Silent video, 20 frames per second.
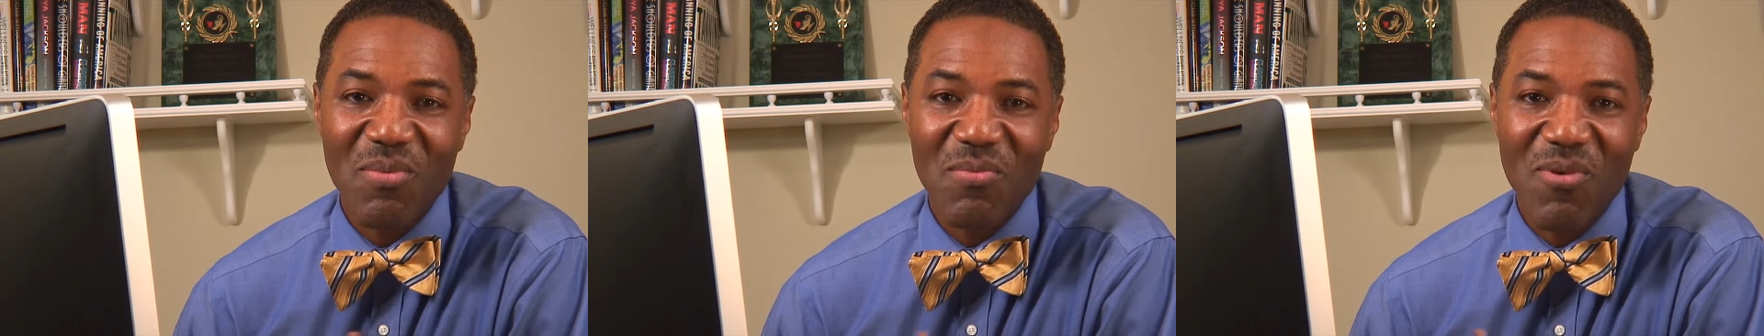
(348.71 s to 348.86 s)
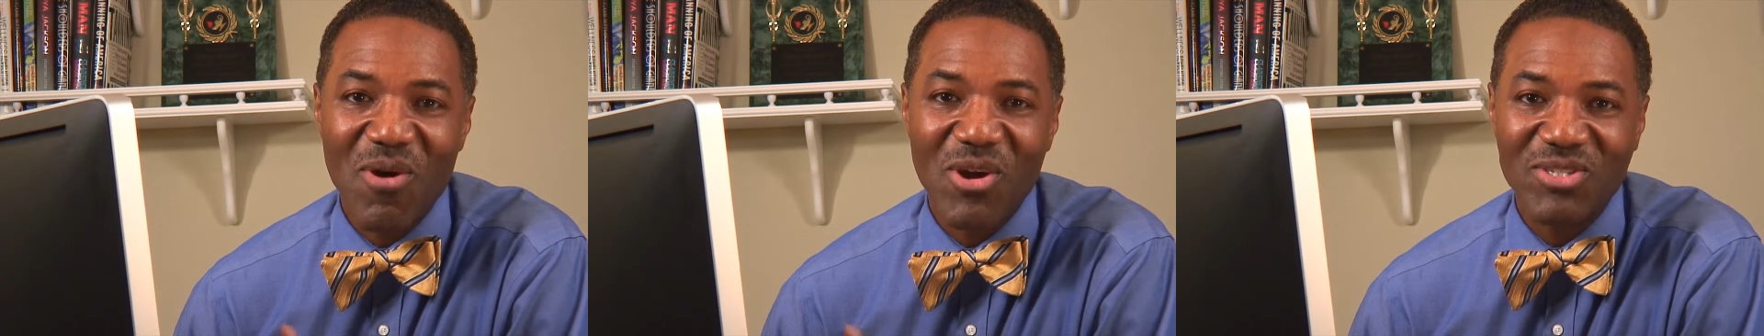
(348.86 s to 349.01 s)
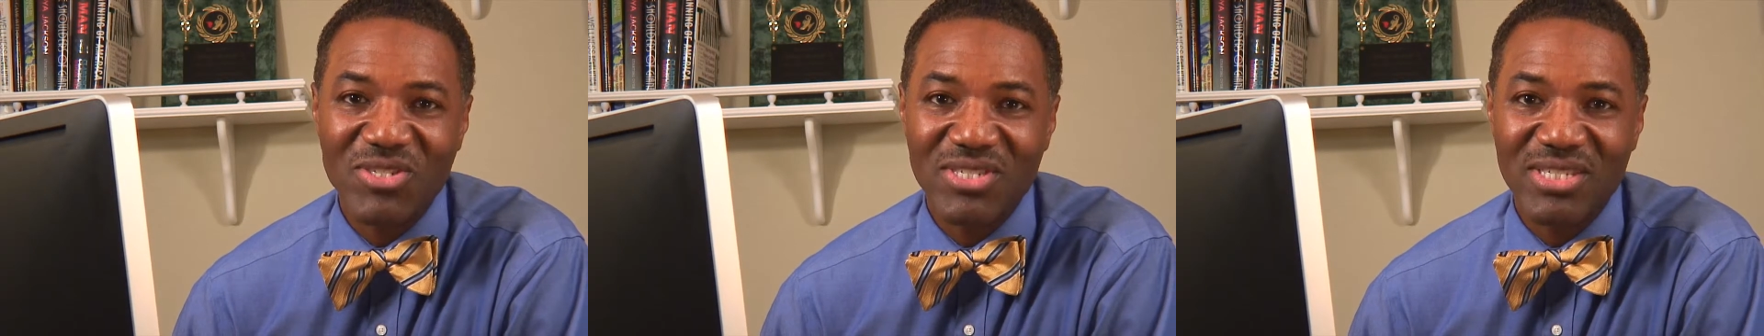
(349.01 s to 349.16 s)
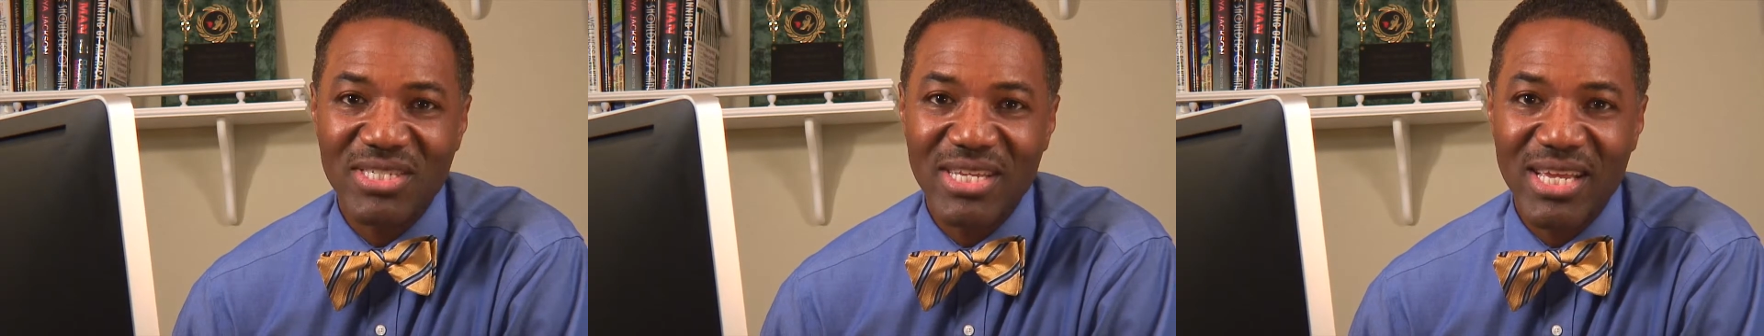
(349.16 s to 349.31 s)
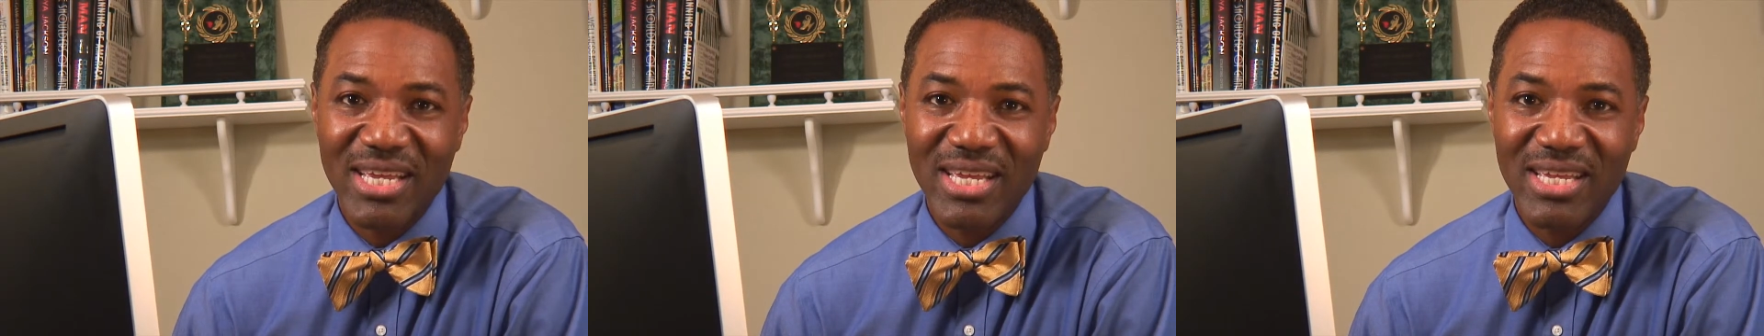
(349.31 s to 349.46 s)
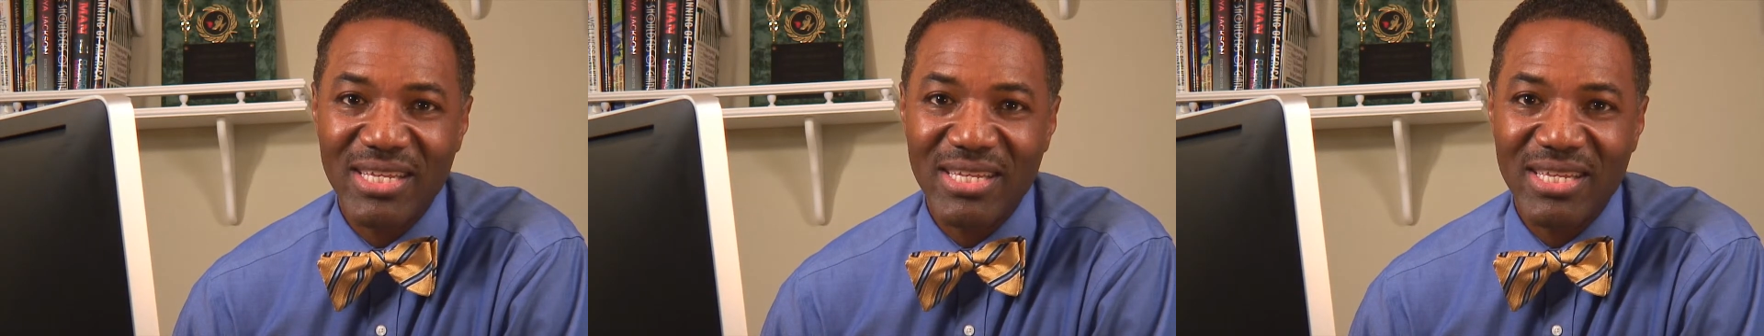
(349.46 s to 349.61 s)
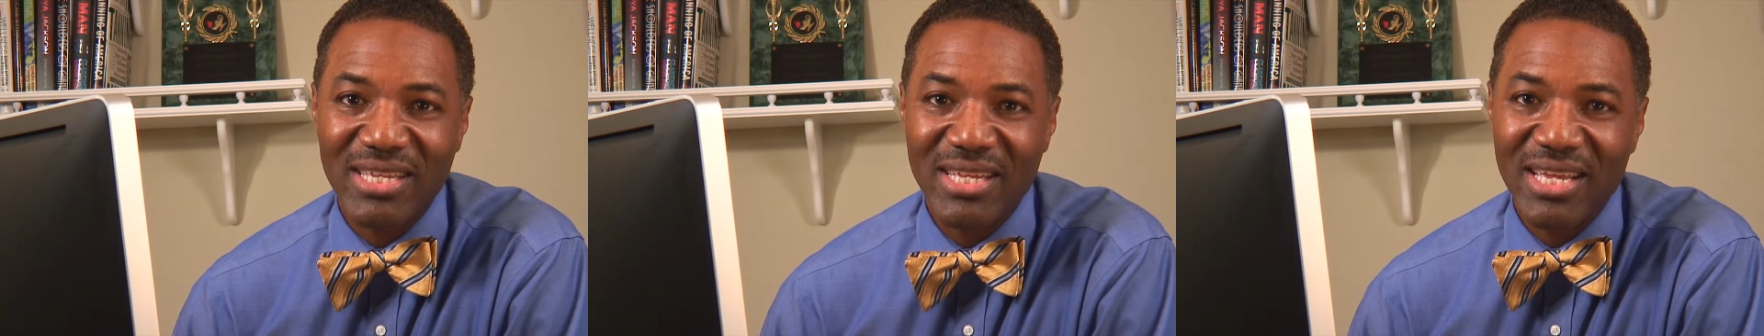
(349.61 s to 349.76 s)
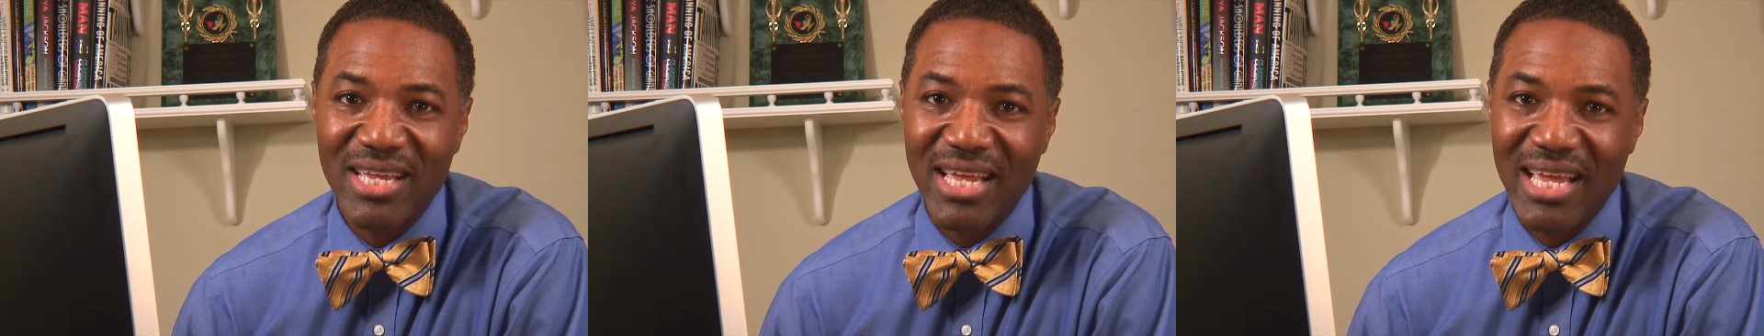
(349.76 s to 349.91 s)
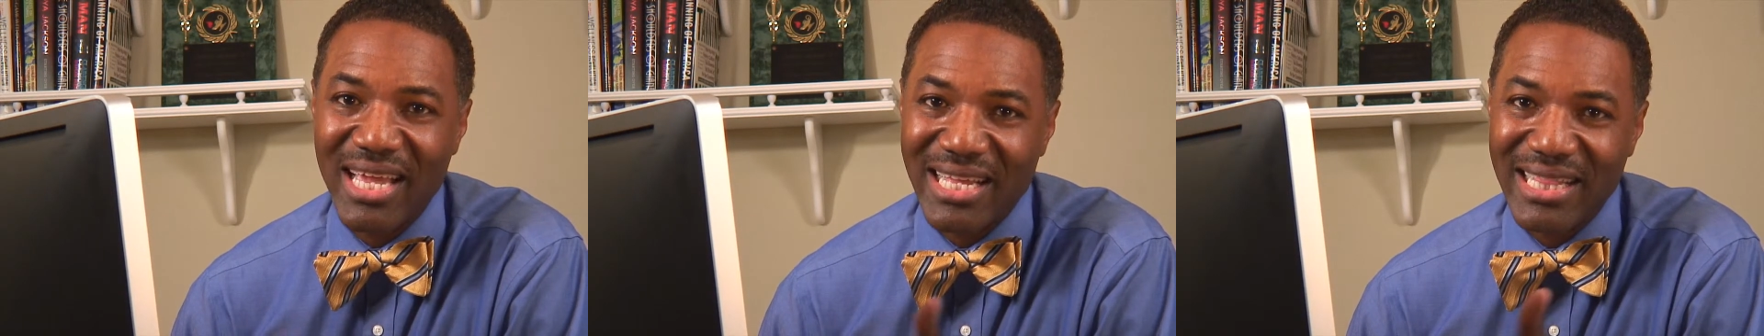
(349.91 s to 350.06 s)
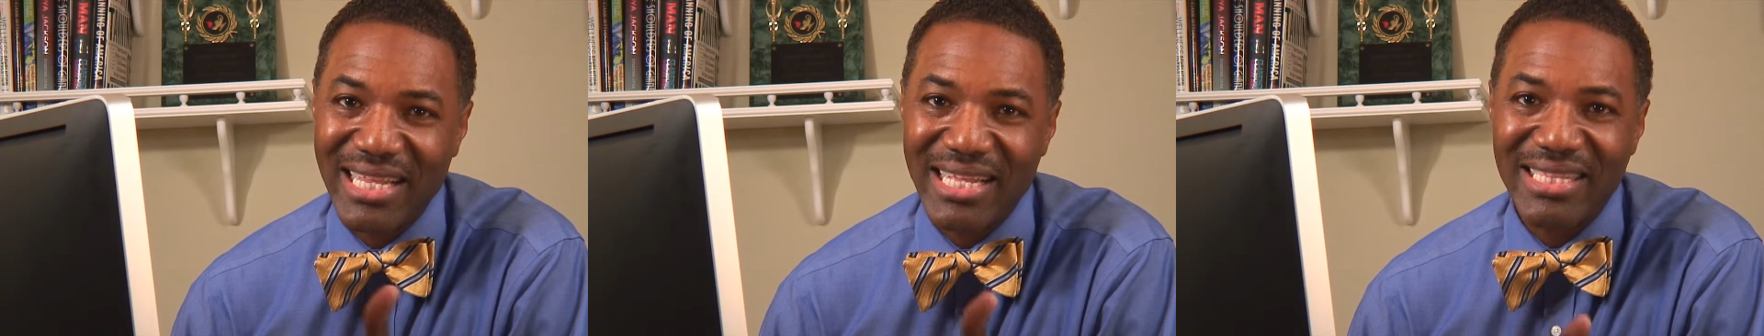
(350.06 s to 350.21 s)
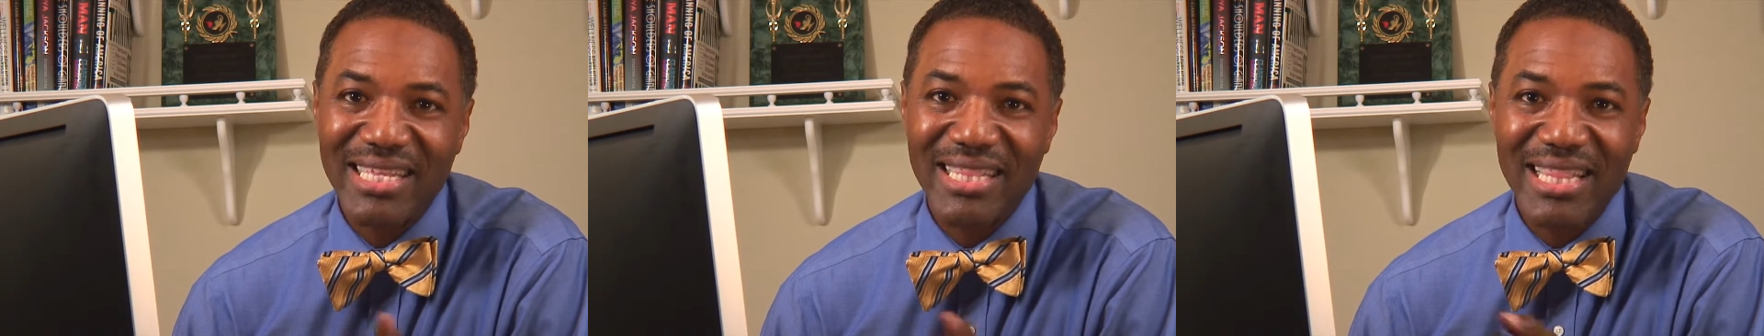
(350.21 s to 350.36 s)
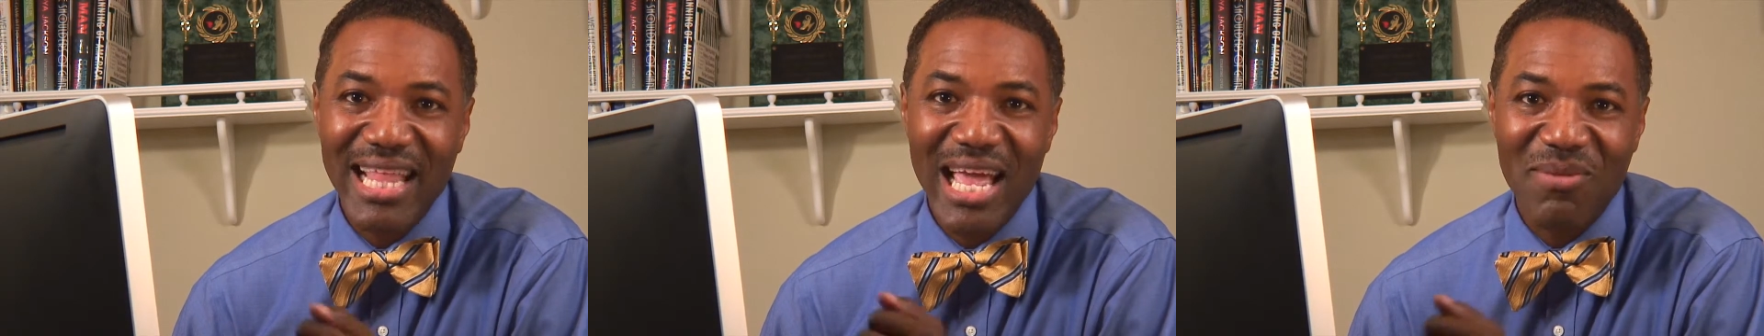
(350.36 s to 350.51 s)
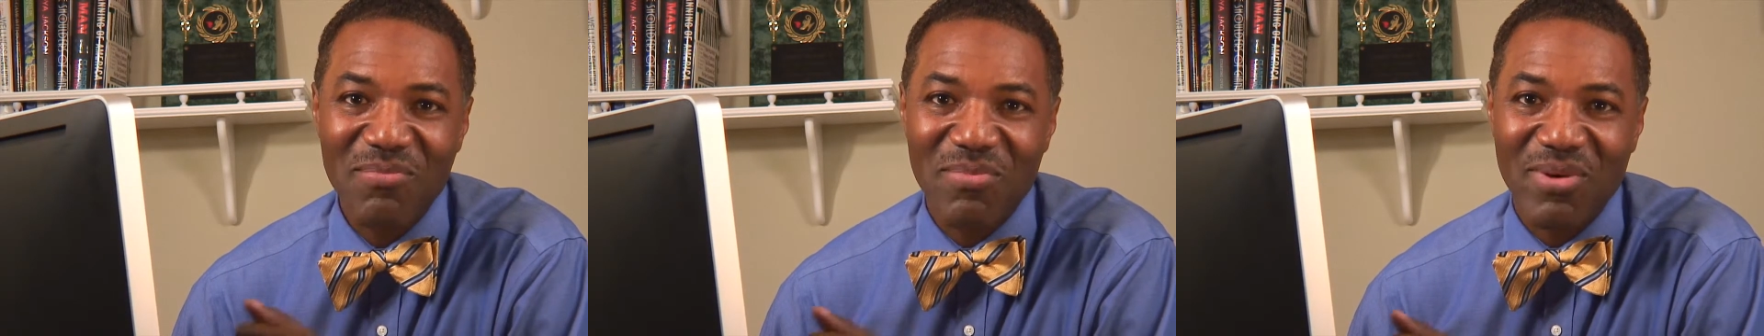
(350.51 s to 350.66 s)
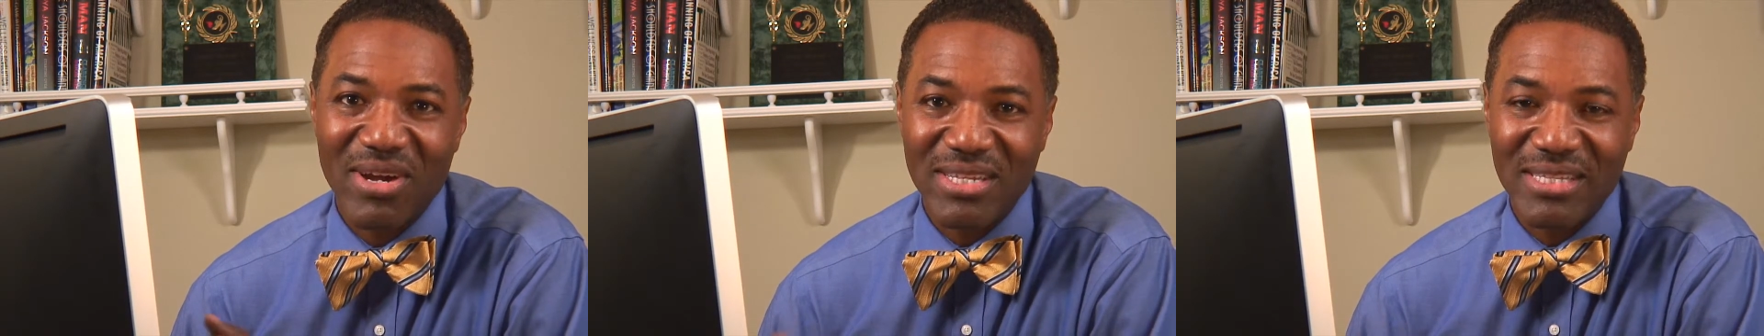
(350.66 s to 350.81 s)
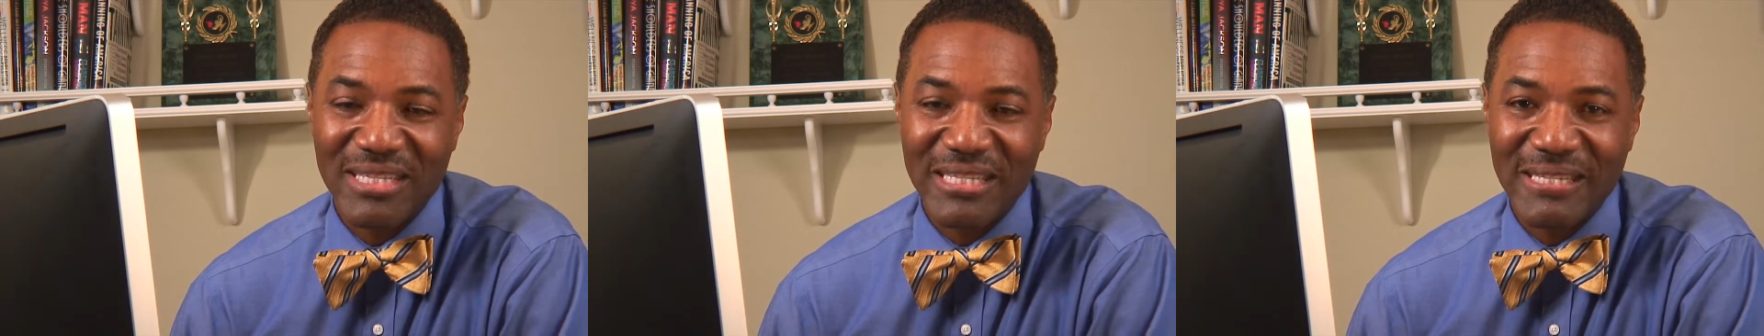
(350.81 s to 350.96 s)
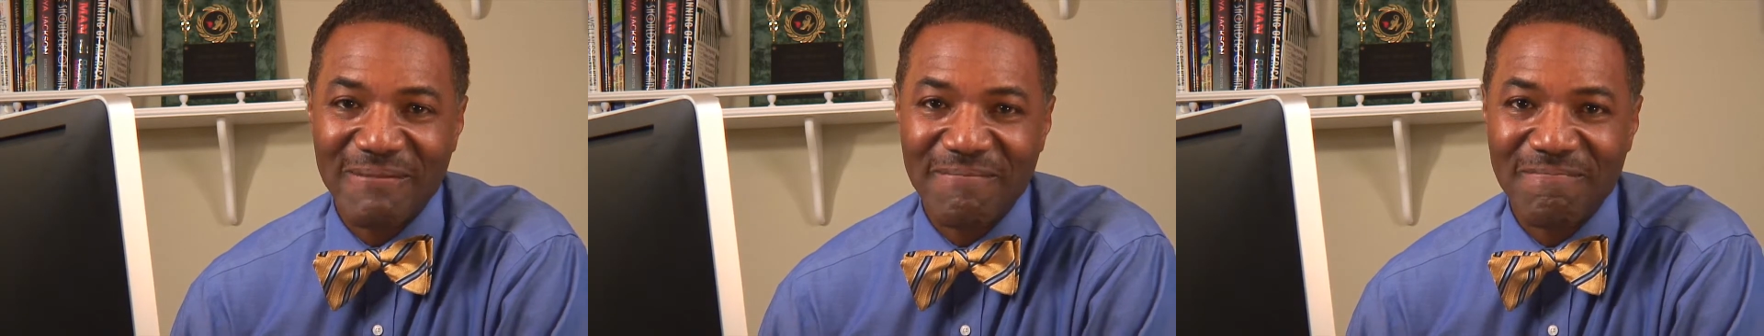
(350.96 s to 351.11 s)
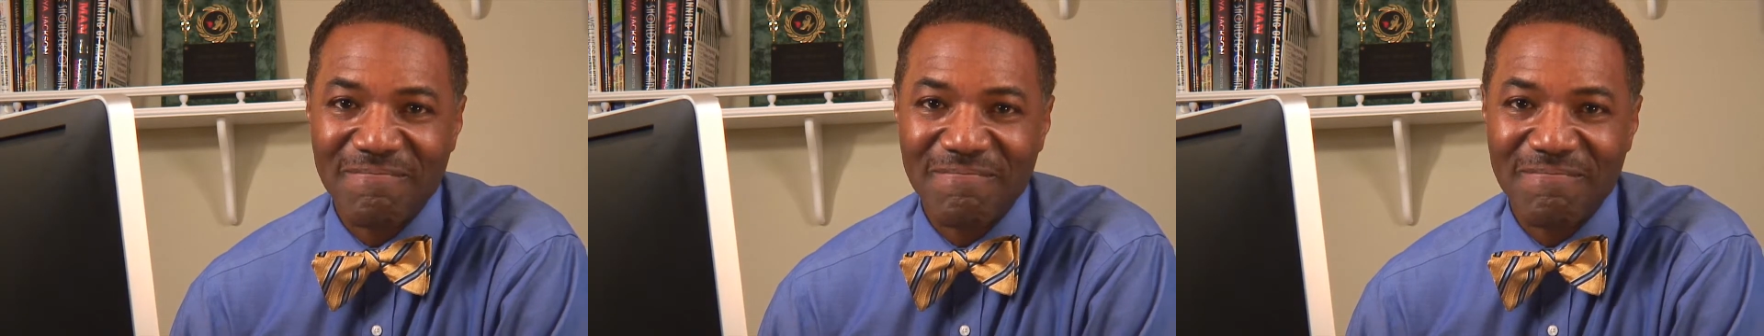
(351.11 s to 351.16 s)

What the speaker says: Marshall II, and click the like button.